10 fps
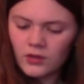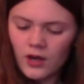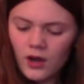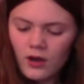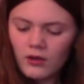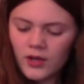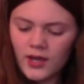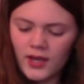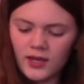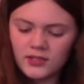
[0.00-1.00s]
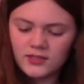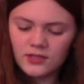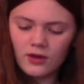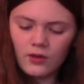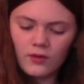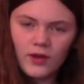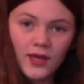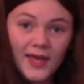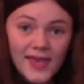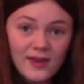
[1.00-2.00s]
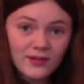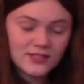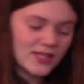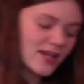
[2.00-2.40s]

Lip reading: Okay, so here's the